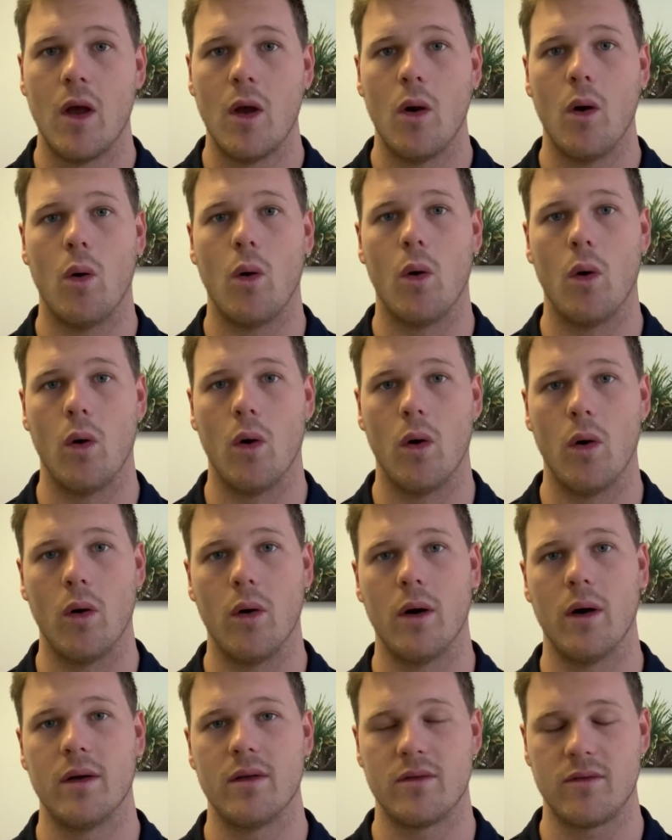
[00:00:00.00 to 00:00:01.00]

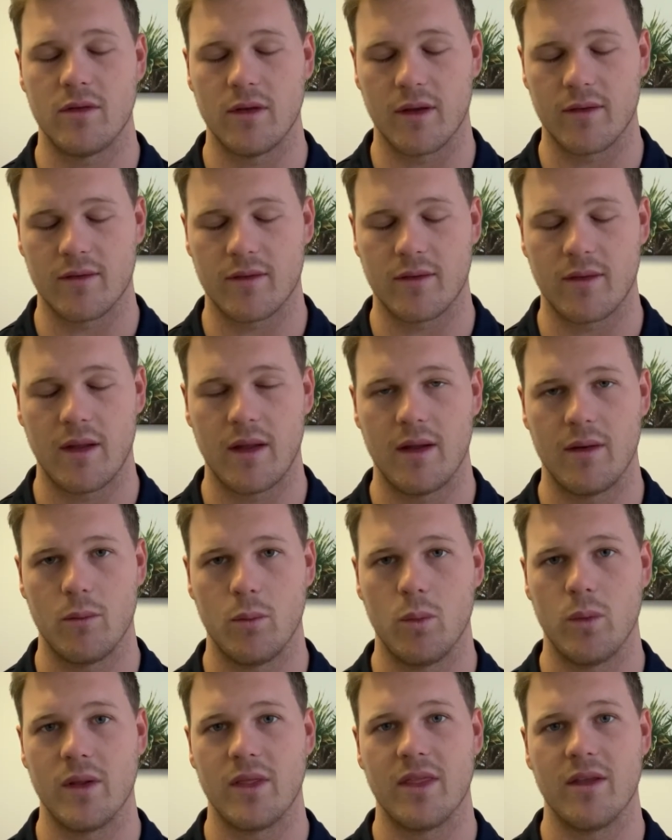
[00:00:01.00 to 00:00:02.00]
or just
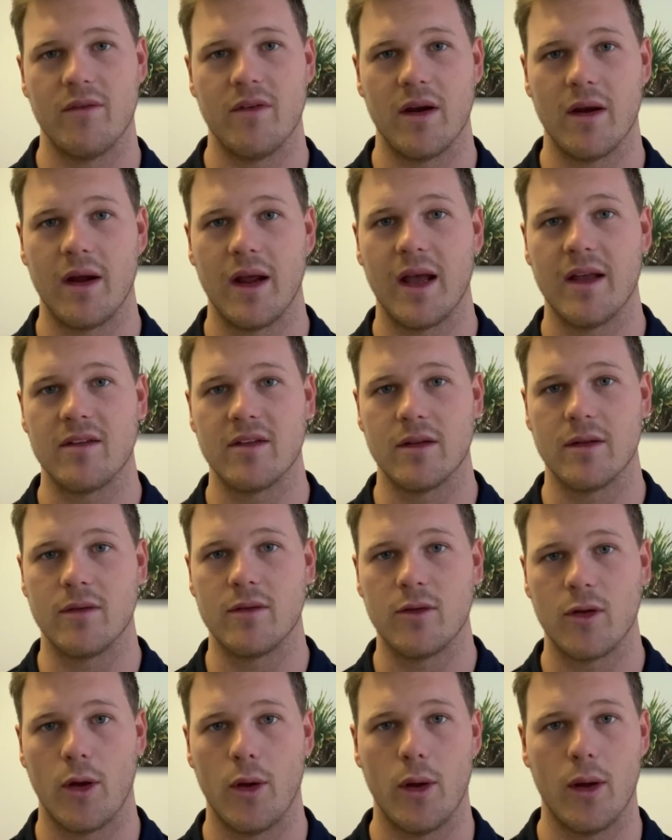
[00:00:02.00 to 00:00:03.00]
with the variation,
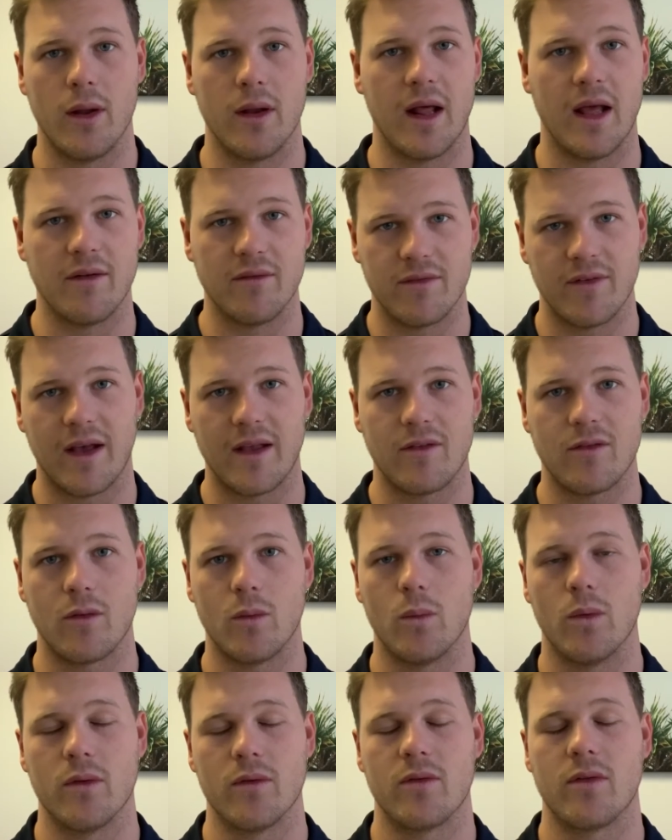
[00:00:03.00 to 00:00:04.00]
turn and face
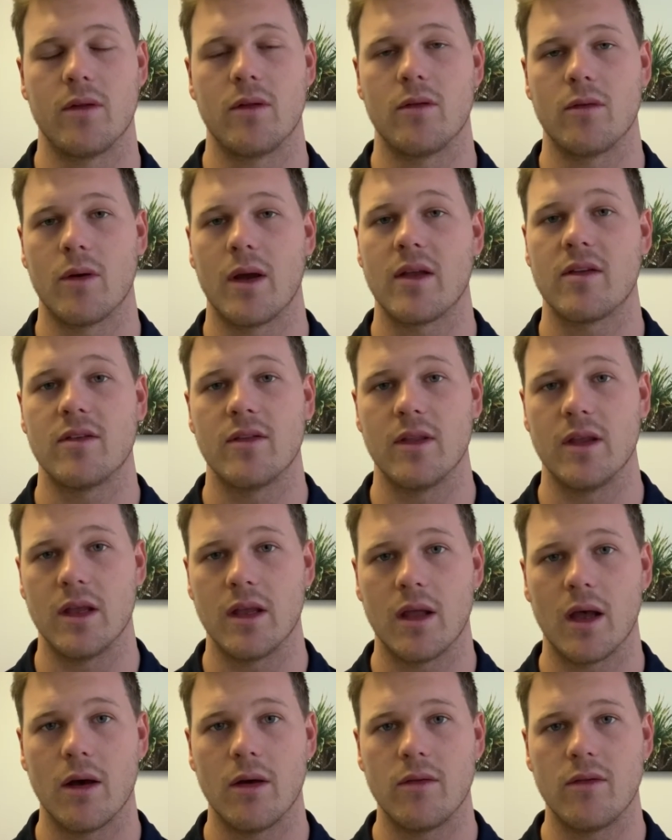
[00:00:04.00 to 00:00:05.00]
towards the direction that
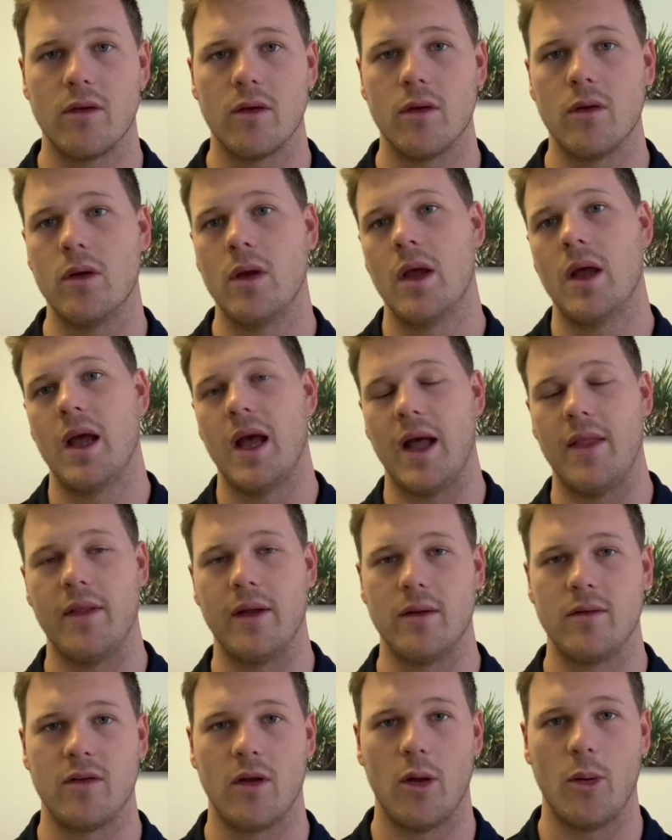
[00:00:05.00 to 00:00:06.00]
you're going to, and
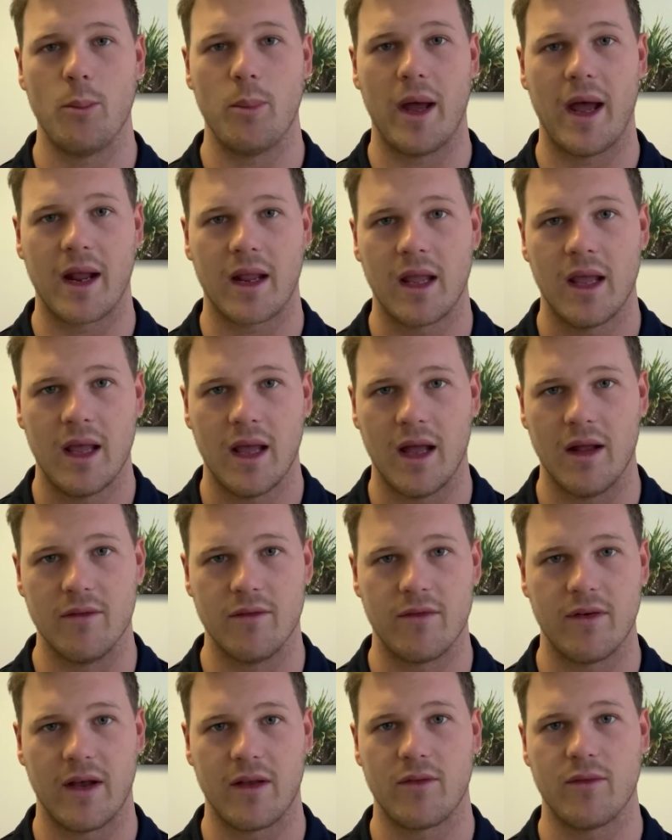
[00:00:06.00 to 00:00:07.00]
then turn back and
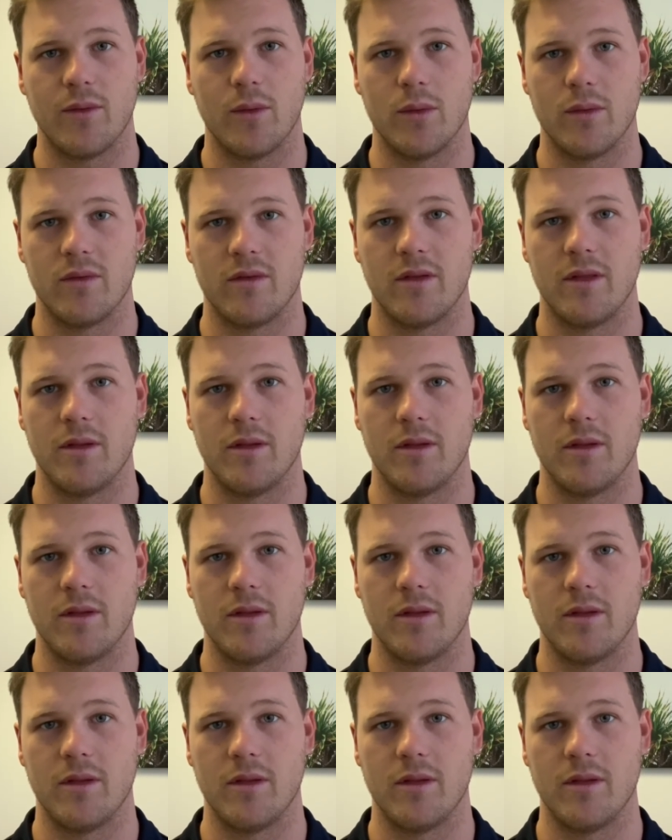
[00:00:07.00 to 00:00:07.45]
face forwards in the